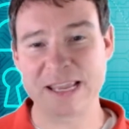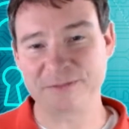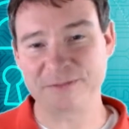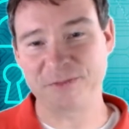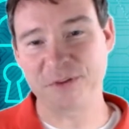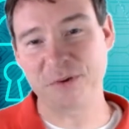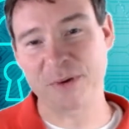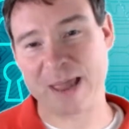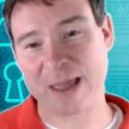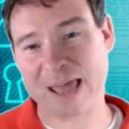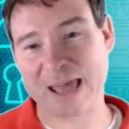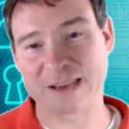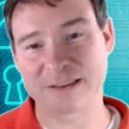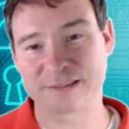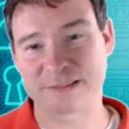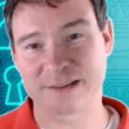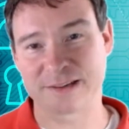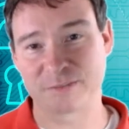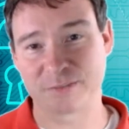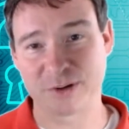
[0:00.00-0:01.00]
if you
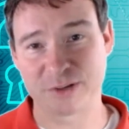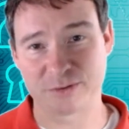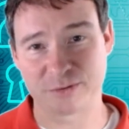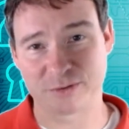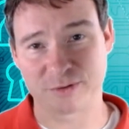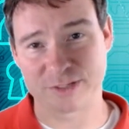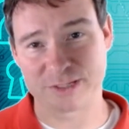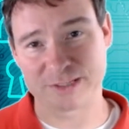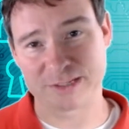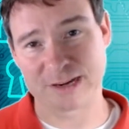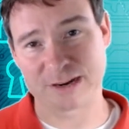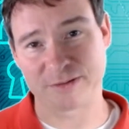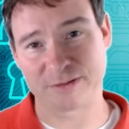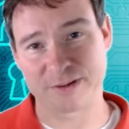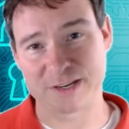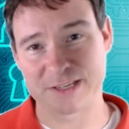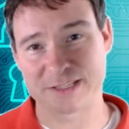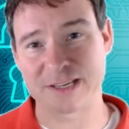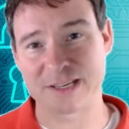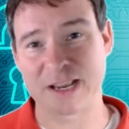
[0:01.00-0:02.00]
had SubResource
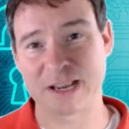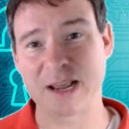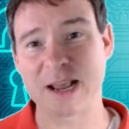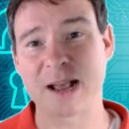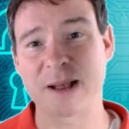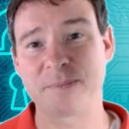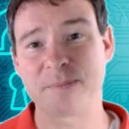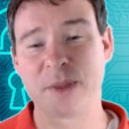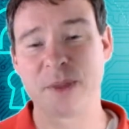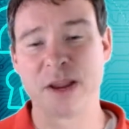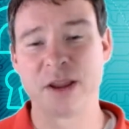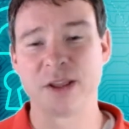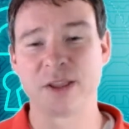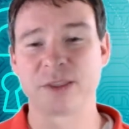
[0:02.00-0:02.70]
integrity set up.